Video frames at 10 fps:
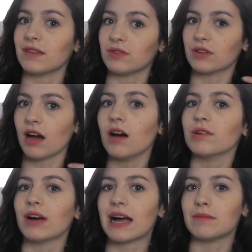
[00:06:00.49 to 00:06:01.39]
if you curl
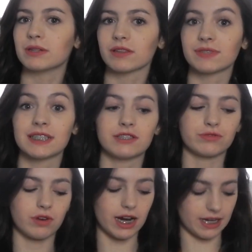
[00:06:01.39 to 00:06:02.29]
your hair, because obviously it's
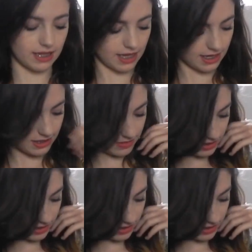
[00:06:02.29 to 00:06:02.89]
dried like this, so